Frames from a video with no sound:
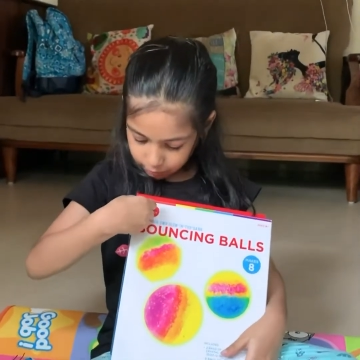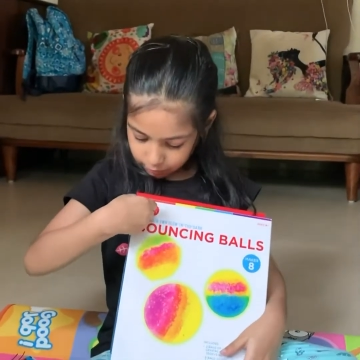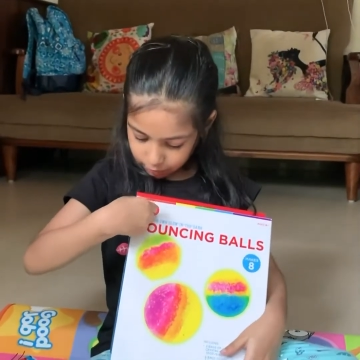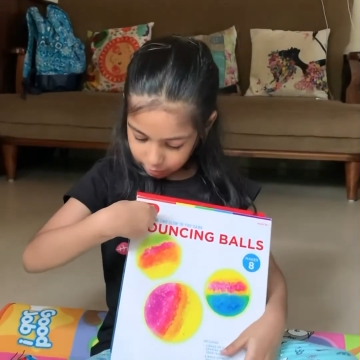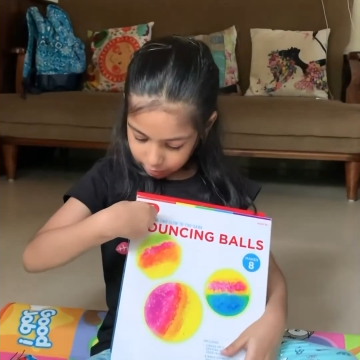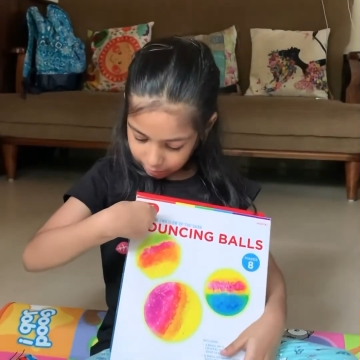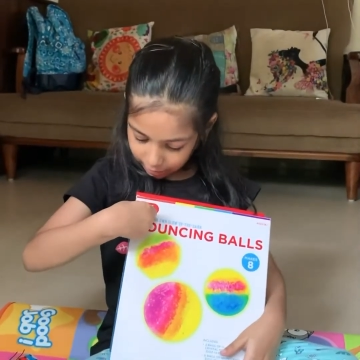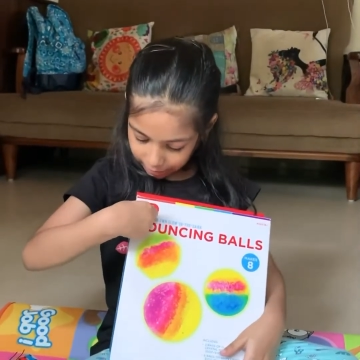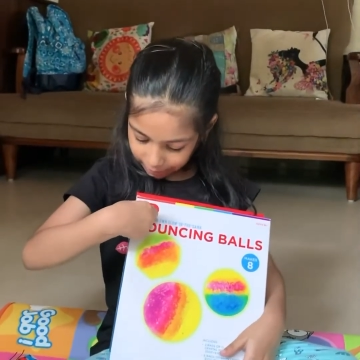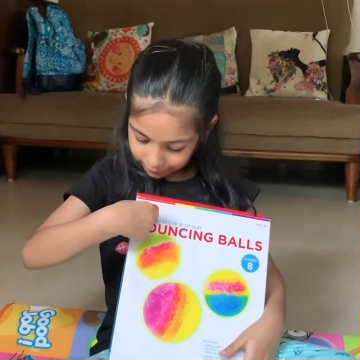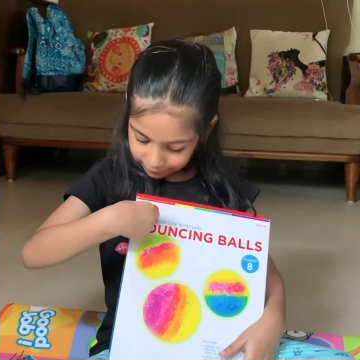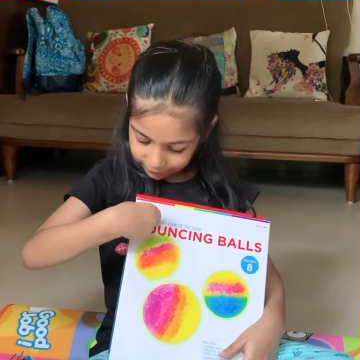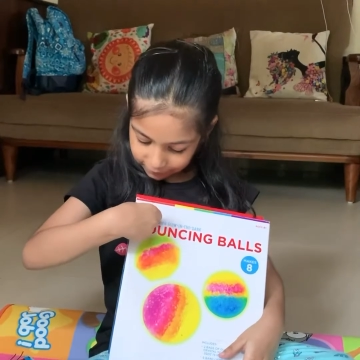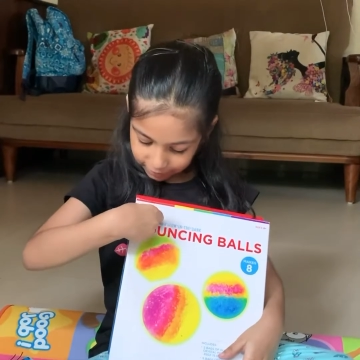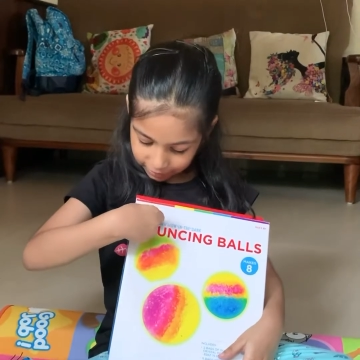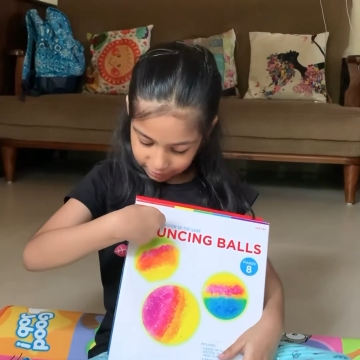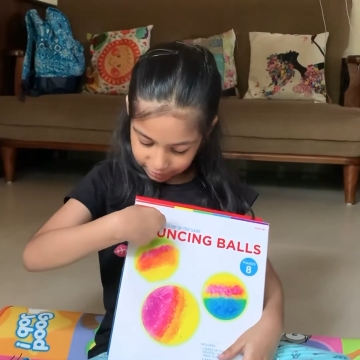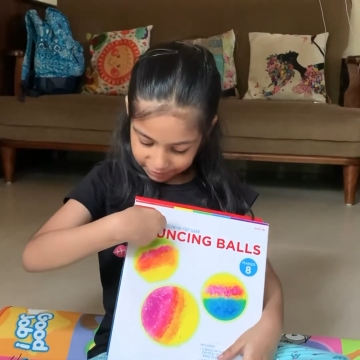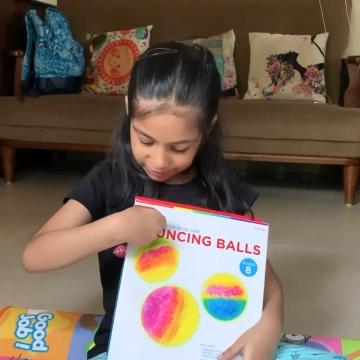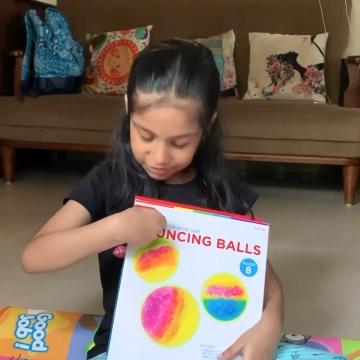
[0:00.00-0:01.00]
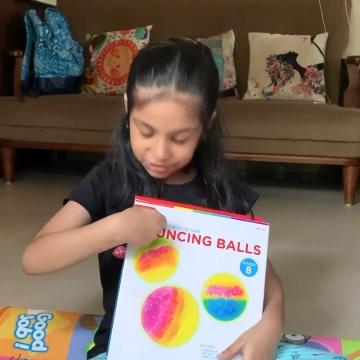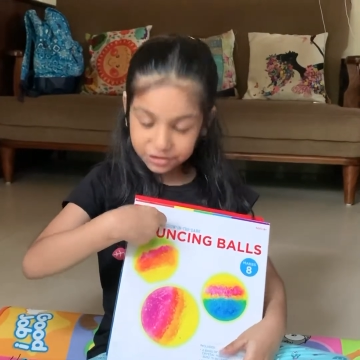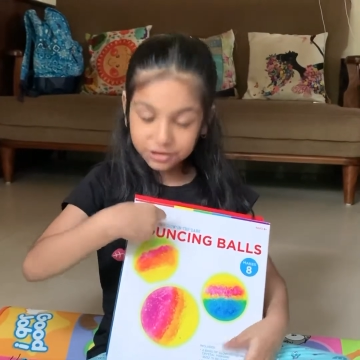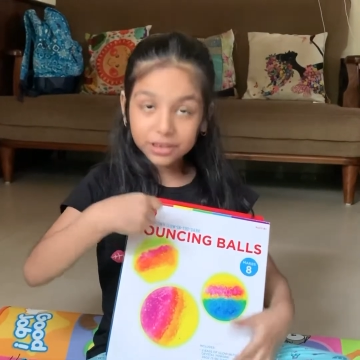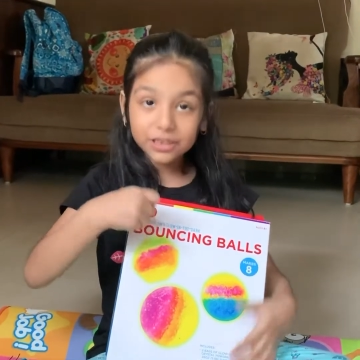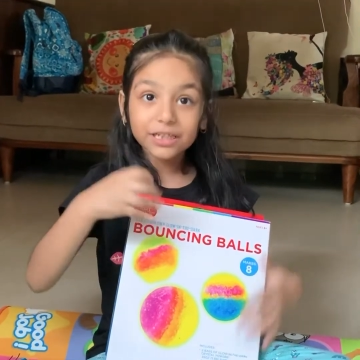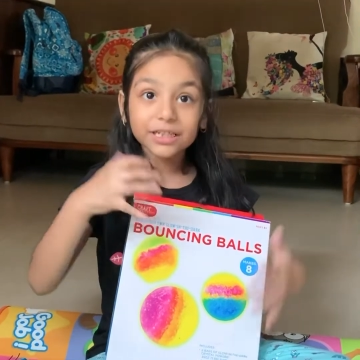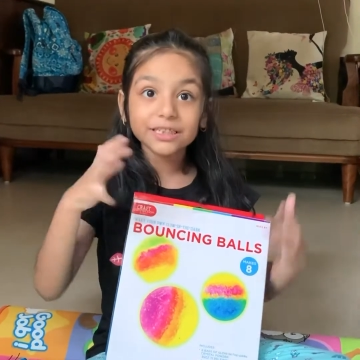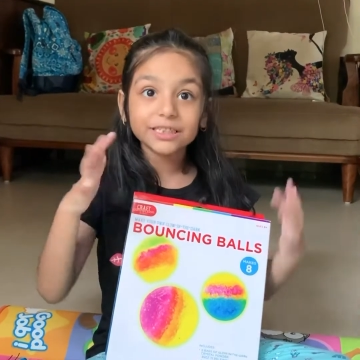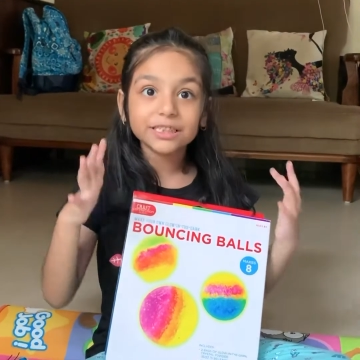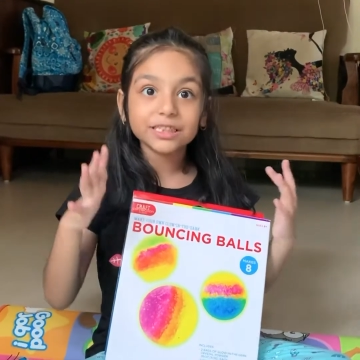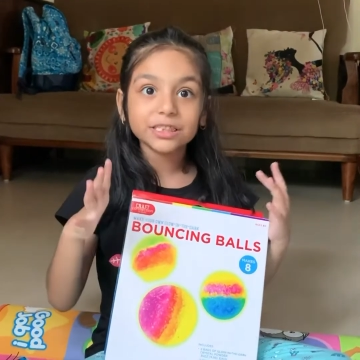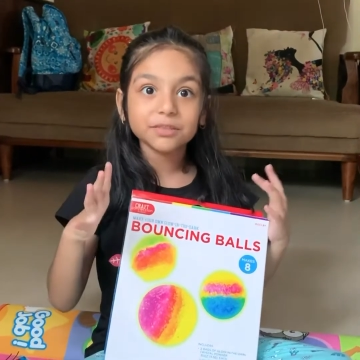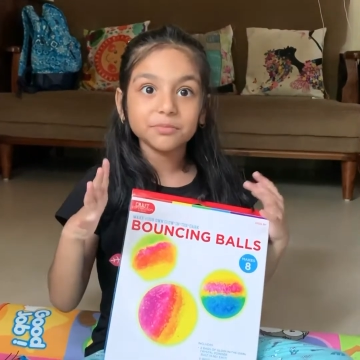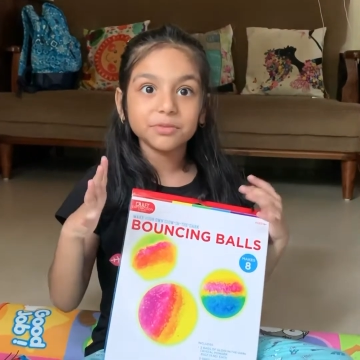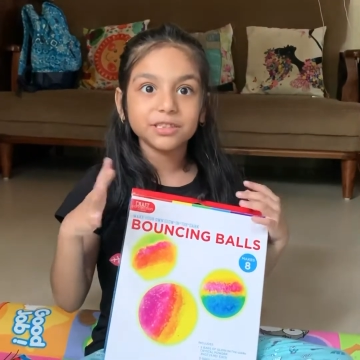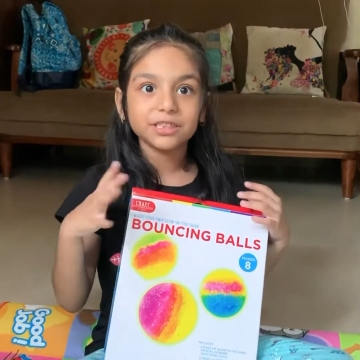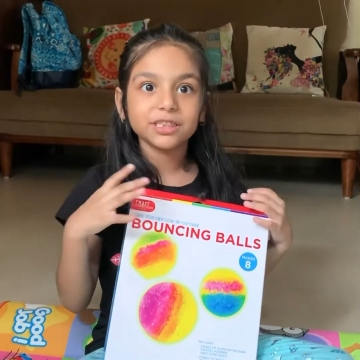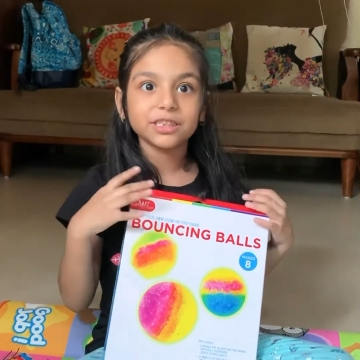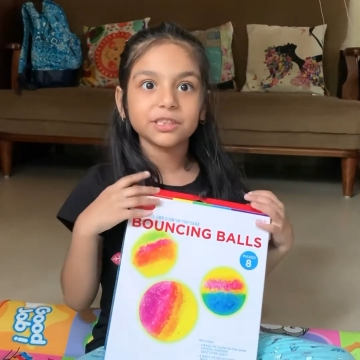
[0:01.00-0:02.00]
Craft Connection Itsy
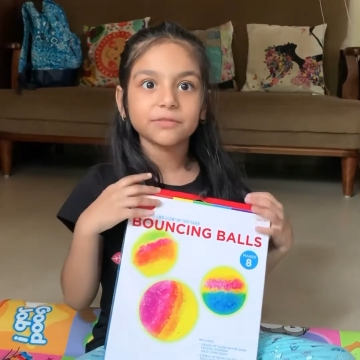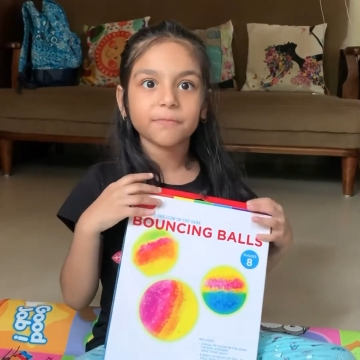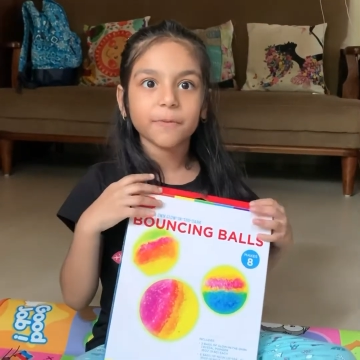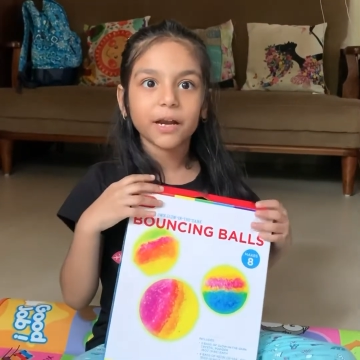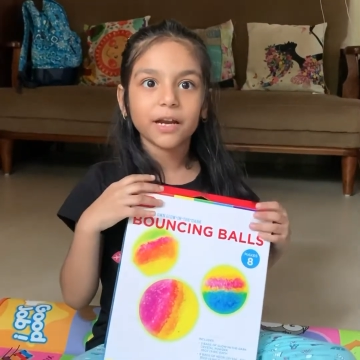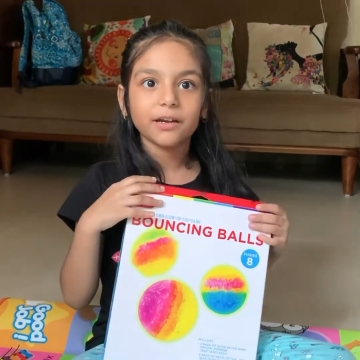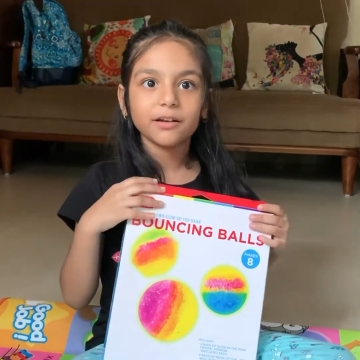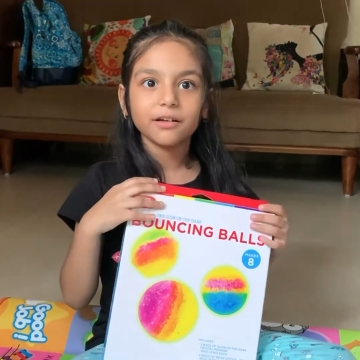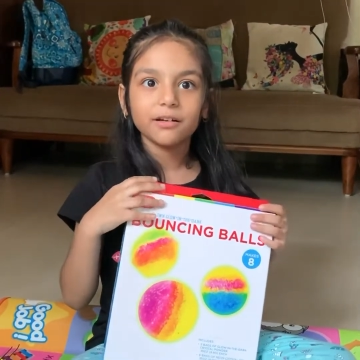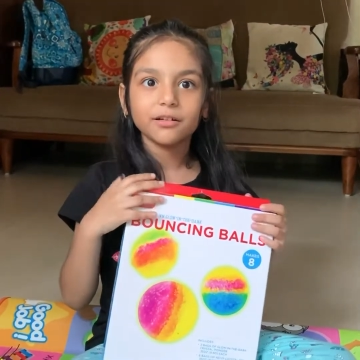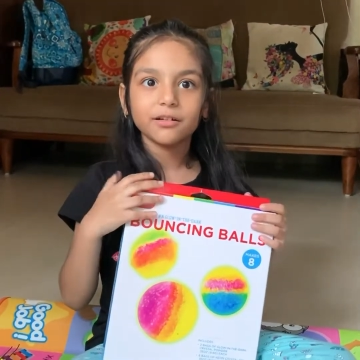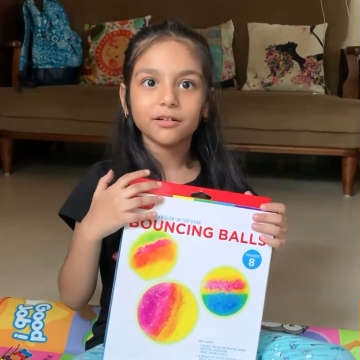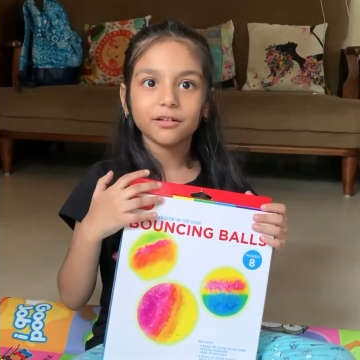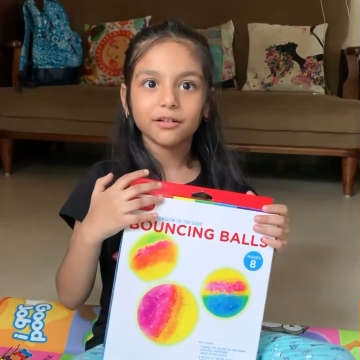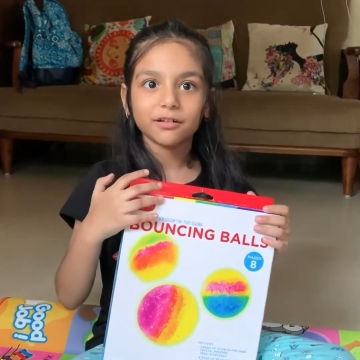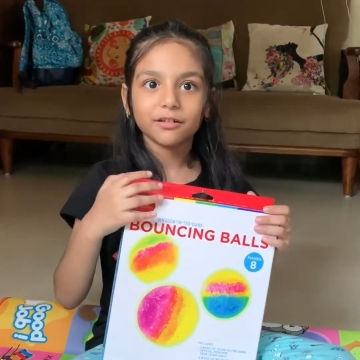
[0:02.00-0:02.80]
Bitsy Spider.